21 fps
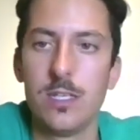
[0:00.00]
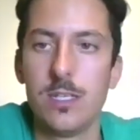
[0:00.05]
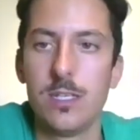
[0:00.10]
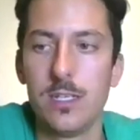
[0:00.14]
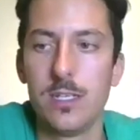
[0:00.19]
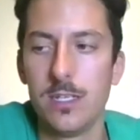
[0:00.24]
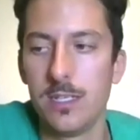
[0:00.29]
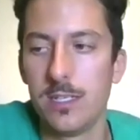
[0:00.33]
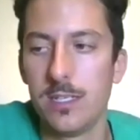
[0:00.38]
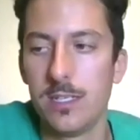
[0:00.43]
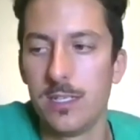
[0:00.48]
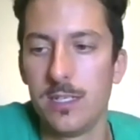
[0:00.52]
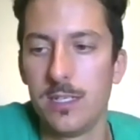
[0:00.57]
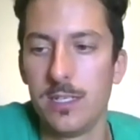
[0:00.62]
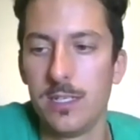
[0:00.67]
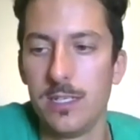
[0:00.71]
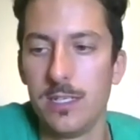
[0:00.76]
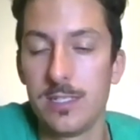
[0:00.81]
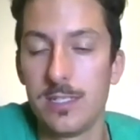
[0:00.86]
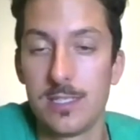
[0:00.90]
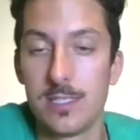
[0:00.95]

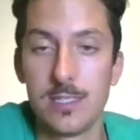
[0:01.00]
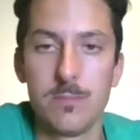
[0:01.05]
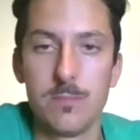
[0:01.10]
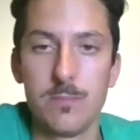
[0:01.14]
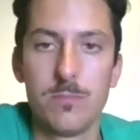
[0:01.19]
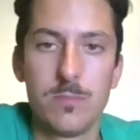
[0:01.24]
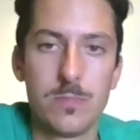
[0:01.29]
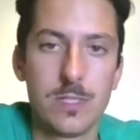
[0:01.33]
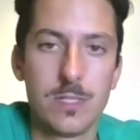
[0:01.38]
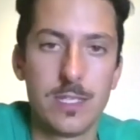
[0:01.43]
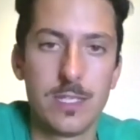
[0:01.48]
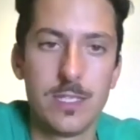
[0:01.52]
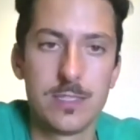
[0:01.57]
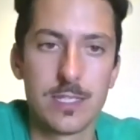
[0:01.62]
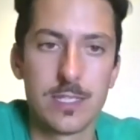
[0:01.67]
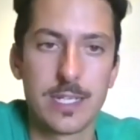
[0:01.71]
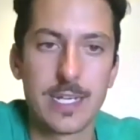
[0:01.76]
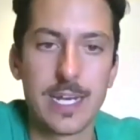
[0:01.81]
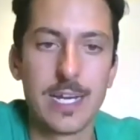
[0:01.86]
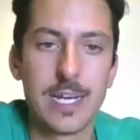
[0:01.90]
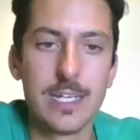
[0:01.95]
is
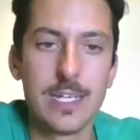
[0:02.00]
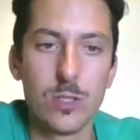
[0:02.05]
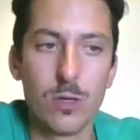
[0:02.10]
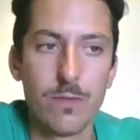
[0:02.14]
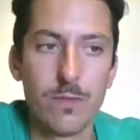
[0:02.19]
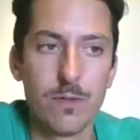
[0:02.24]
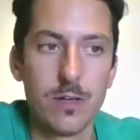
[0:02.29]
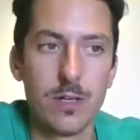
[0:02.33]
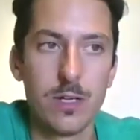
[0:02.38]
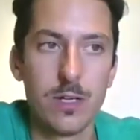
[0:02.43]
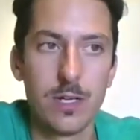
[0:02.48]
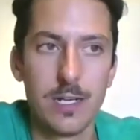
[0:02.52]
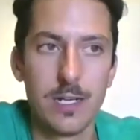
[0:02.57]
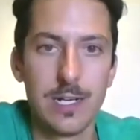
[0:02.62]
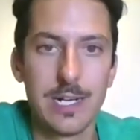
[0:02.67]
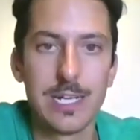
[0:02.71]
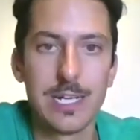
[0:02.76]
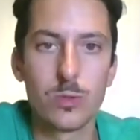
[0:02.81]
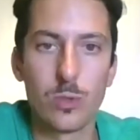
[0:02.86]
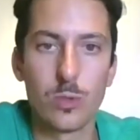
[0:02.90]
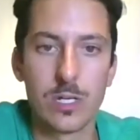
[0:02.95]
a kind of a
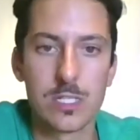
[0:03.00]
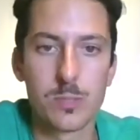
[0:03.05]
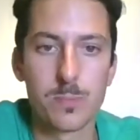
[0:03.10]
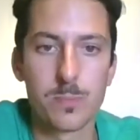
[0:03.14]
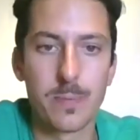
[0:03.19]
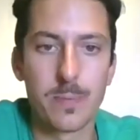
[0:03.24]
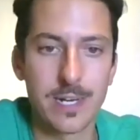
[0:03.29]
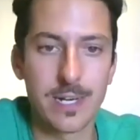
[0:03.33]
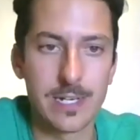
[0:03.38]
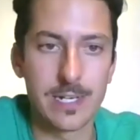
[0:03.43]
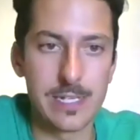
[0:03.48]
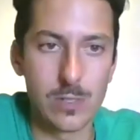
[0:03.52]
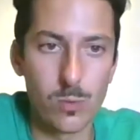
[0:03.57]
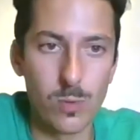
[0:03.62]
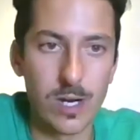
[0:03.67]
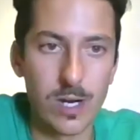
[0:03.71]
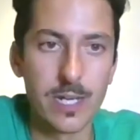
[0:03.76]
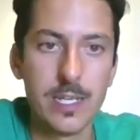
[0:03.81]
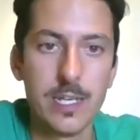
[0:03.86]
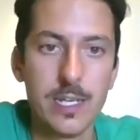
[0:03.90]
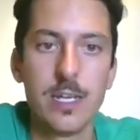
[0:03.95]
natural sparkling
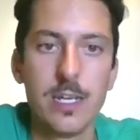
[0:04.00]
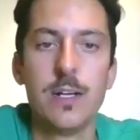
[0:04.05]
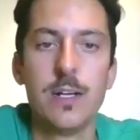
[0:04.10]
wine.